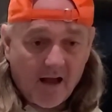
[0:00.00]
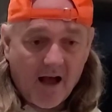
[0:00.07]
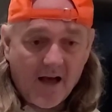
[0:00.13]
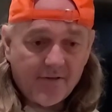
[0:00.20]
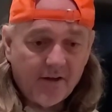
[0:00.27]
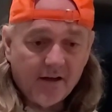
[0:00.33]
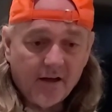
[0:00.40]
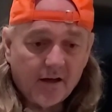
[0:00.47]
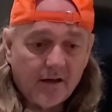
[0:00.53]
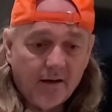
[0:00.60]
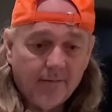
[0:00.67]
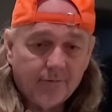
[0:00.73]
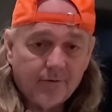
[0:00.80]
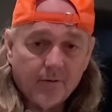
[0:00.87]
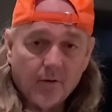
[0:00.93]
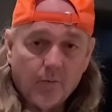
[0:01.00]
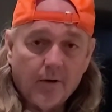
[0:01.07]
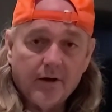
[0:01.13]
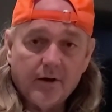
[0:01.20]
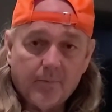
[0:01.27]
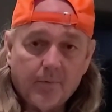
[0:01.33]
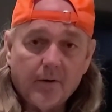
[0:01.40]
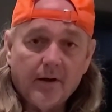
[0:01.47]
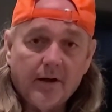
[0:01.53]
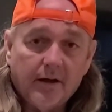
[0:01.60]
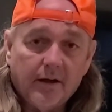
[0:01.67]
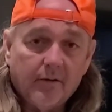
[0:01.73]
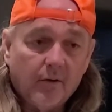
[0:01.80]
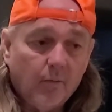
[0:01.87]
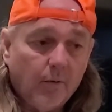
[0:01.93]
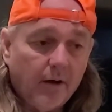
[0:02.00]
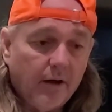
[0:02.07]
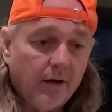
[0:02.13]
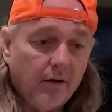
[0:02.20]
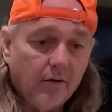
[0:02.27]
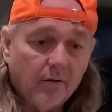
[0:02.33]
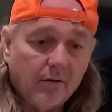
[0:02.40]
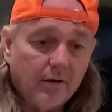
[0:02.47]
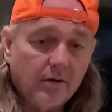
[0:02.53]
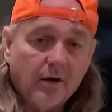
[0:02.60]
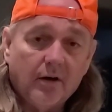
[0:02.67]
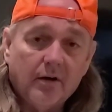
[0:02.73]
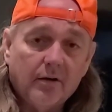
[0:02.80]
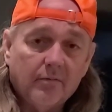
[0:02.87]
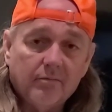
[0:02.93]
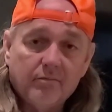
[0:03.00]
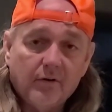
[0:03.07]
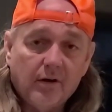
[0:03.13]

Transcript: I think it comes from the way you play, the way your guitar,